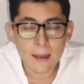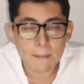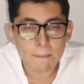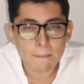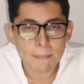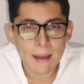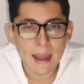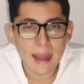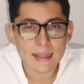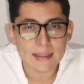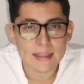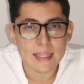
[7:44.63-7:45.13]

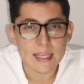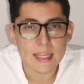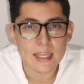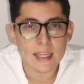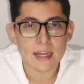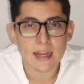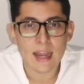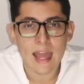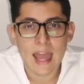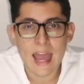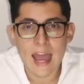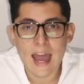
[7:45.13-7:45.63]
impact they
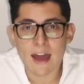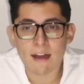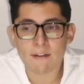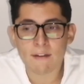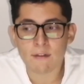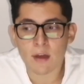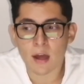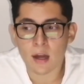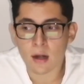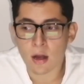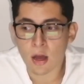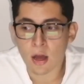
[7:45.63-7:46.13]
can
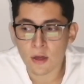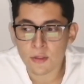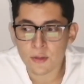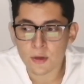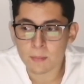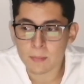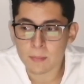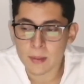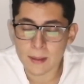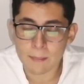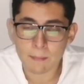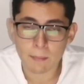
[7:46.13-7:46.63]
have on
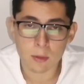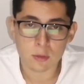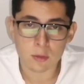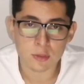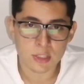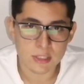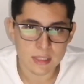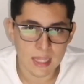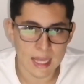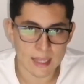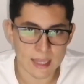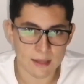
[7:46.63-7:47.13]
other
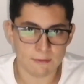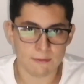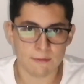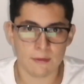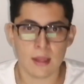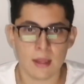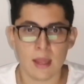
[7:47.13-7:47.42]
people's life.